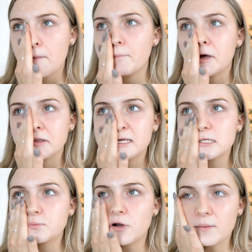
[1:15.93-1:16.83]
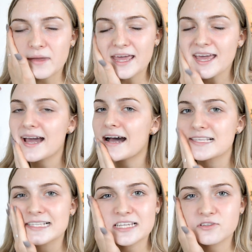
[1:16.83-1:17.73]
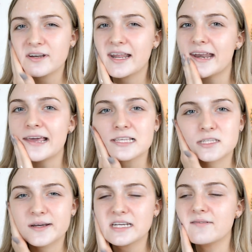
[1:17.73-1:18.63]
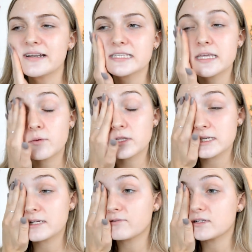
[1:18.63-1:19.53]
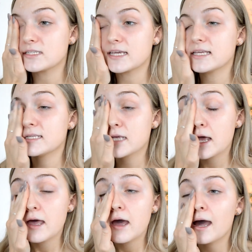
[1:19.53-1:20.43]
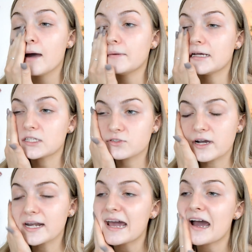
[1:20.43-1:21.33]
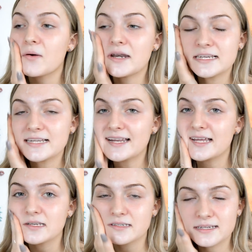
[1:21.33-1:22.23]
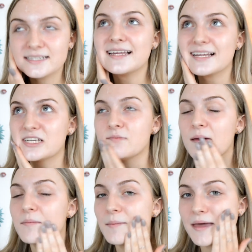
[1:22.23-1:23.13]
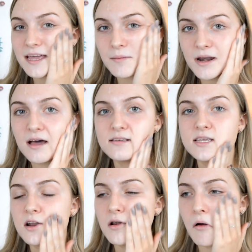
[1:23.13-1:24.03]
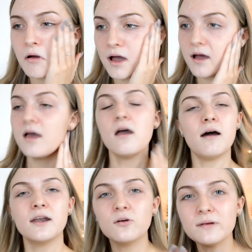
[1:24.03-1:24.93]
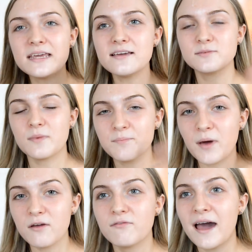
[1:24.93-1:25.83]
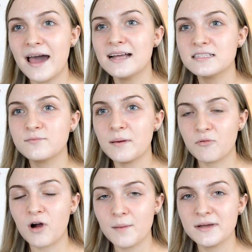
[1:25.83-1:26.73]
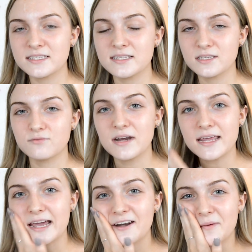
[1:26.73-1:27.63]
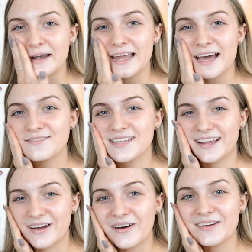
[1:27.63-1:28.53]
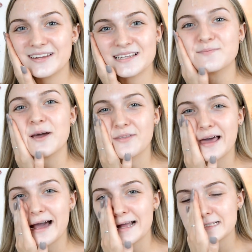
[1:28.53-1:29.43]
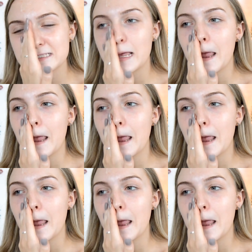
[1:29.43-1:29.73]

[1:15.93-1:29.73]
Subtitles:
But this primer here has glycerin in it, so I don't really see what the difference is. And I tried it out and it did actually make my makeup last a lot longer. I normally use both hands for my primer, so this is really getting on my nerves that I can't use both hands.